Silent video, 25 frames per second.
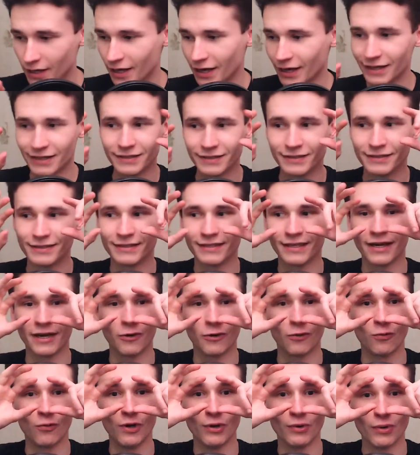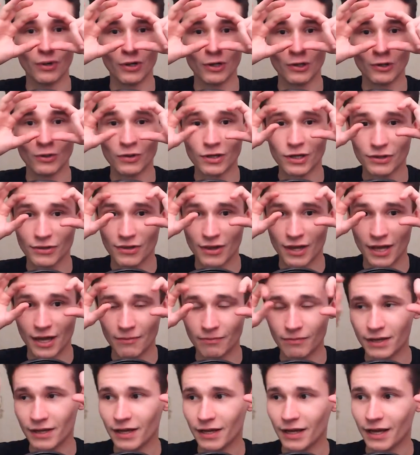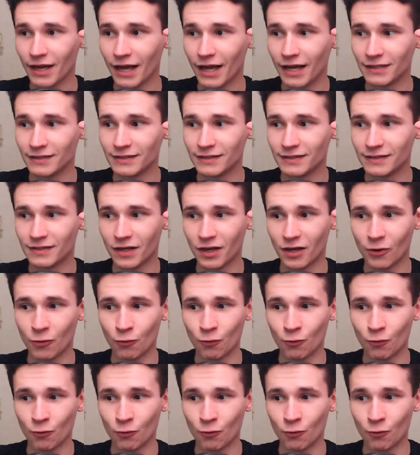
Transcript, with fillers: and uh, we will look at them and uh,